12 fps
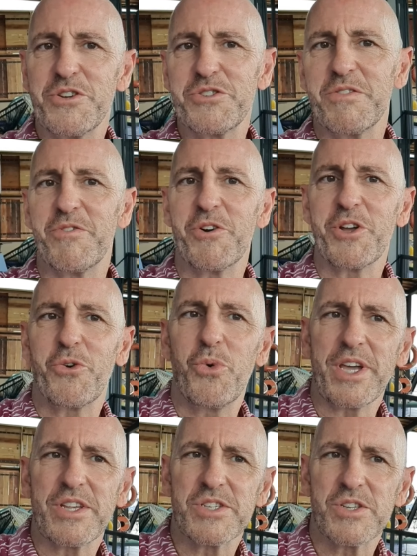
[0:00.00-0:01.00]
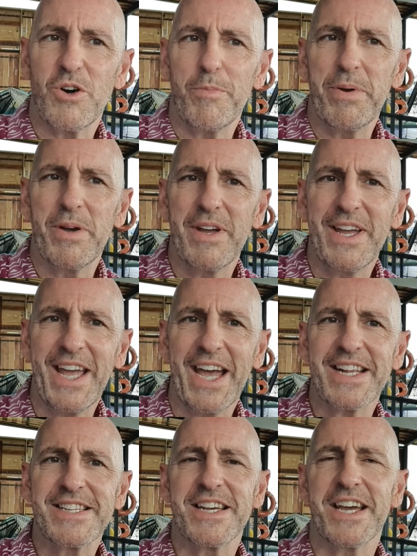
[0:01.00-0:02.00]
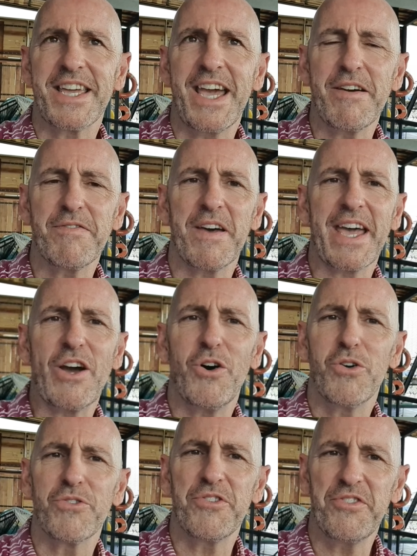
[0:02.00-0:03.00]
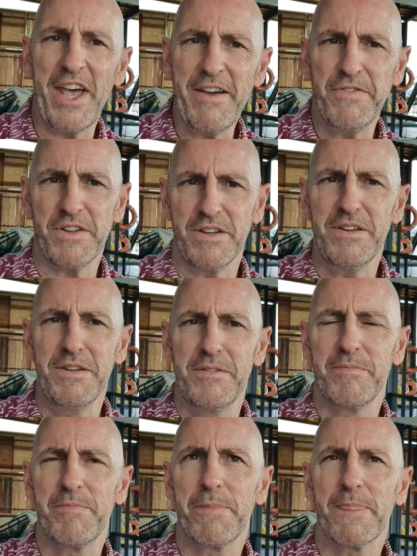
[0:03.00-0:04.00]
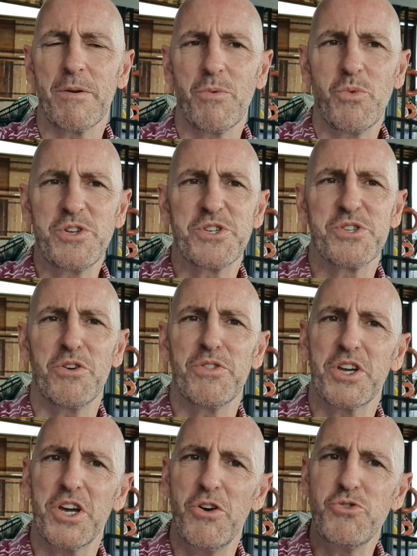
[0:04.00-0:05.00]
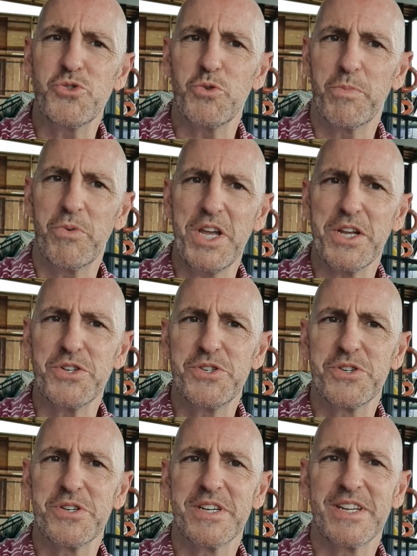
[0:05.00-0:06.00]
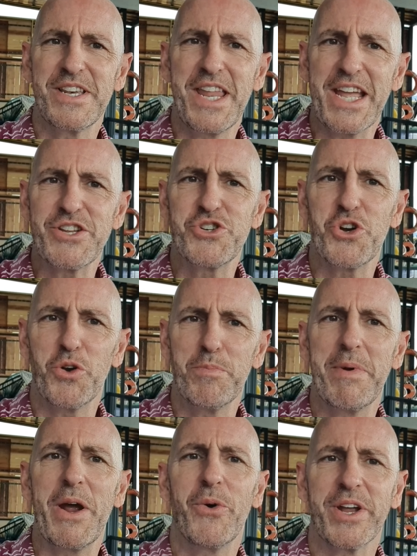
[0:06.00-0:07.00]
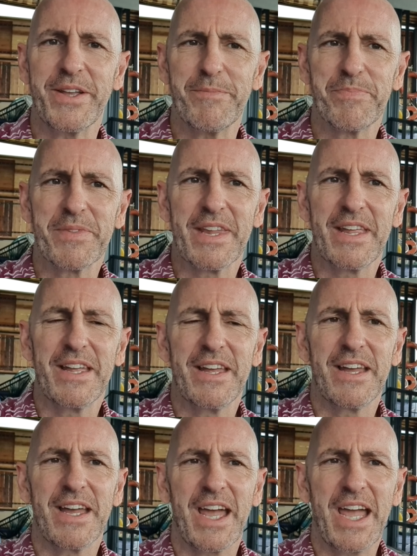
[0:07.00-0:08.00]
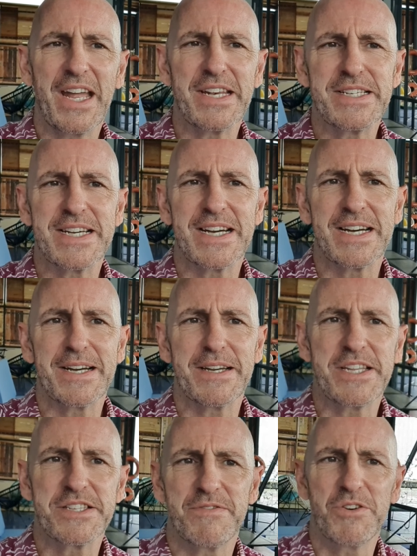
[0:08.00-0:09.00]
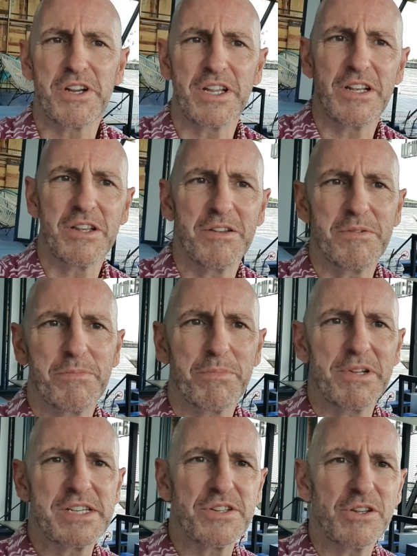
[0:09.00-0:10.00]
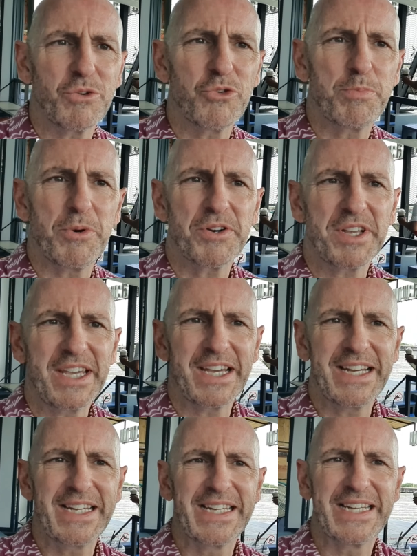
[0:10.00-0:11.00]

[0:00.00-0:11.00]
just a very quick stop at a uh, cafe on Saphan, which is on the coastal bridge near Chonburi. And uh, it's a very pleasant little spot here.